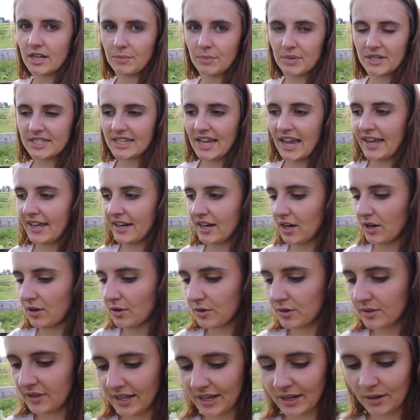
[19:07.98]
and a
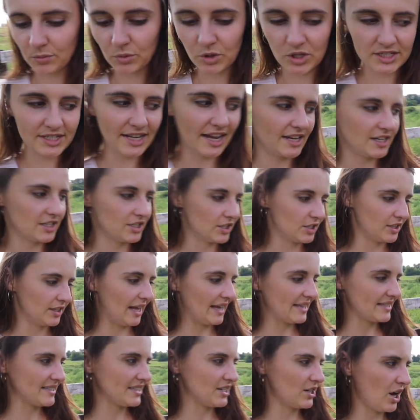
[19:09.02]
potato. Like more tender,
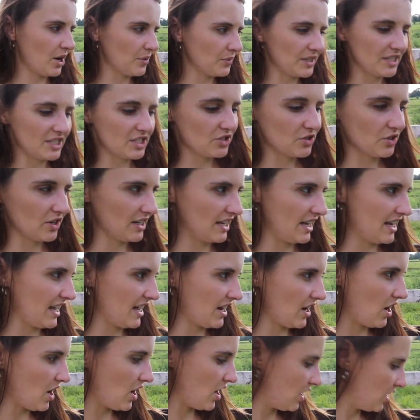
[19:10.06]
less, they're not really stringy
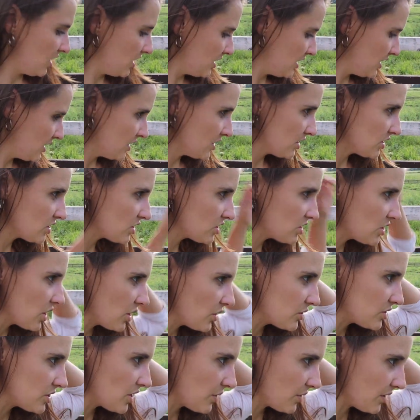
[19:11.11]
at all.
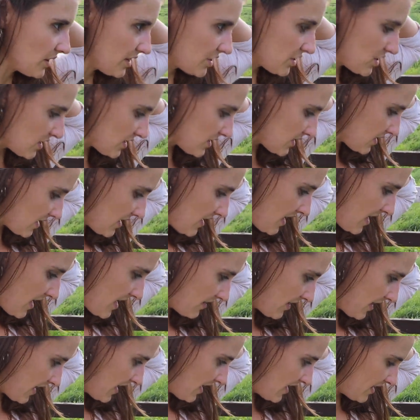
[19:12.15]
So, so delicious.
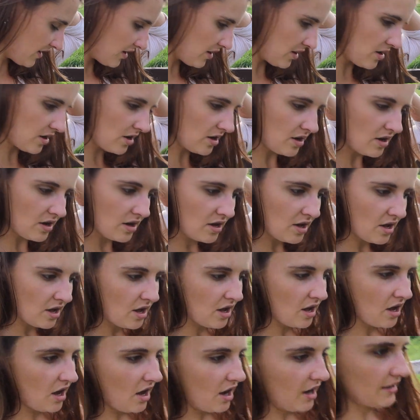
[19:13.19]
And then
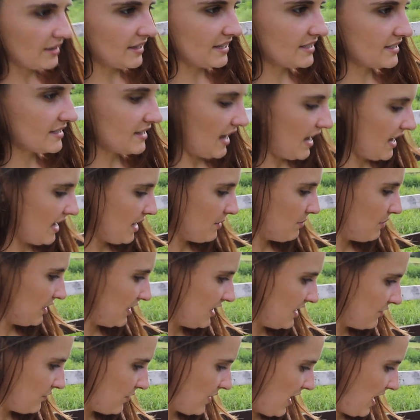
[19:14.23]
on this side, I
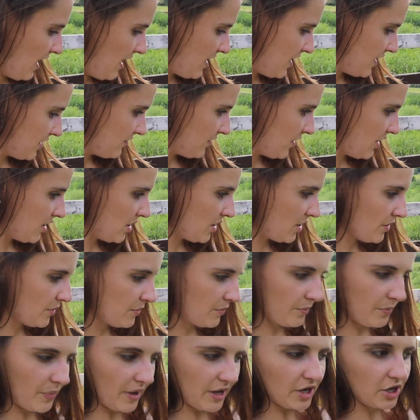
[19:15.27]
believe we have
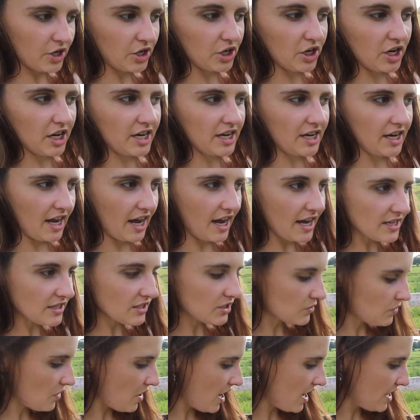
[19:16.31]
butternut
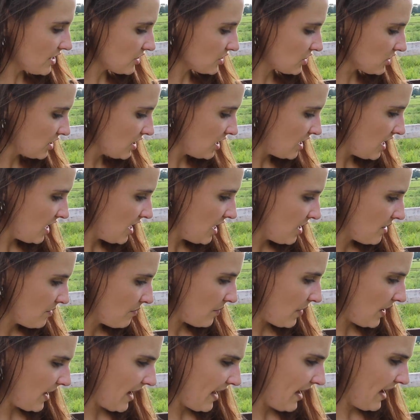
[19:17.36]
squash,
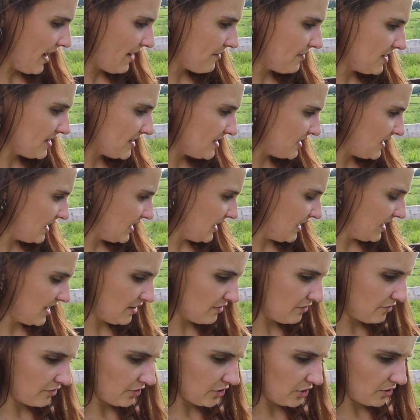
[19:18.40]
but I haven't seen any
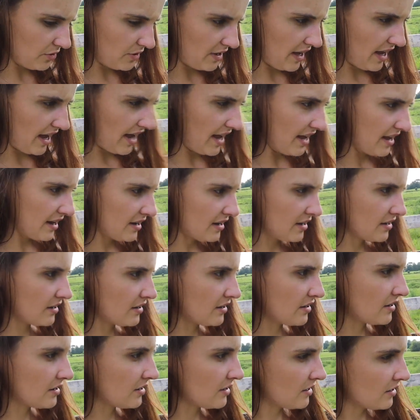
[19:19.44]
fruit yet.
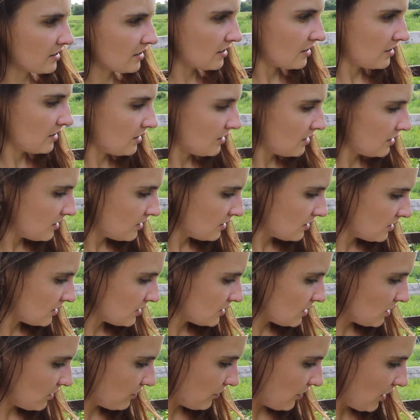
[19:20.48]

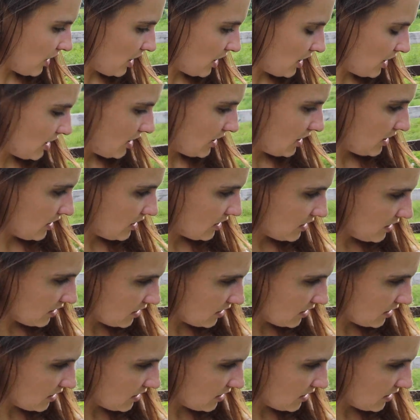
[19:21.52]
So far,